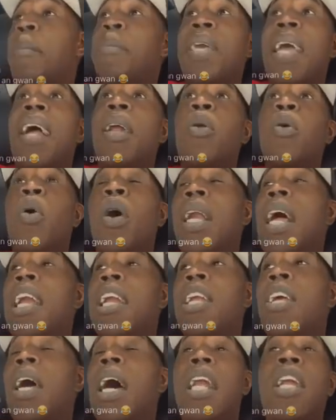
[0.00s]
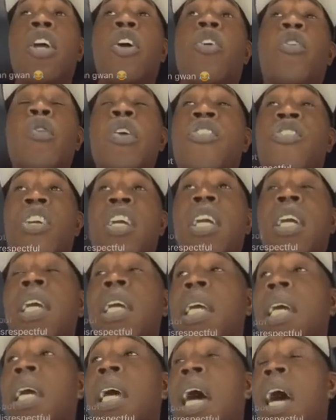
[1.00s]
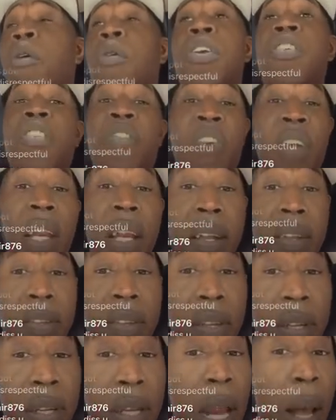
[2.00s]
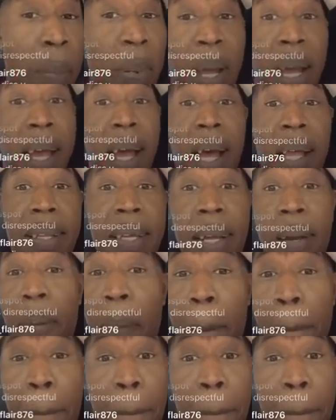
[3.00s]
I'm me alone and, and look Richie and Richie Feelings did I play Kartel.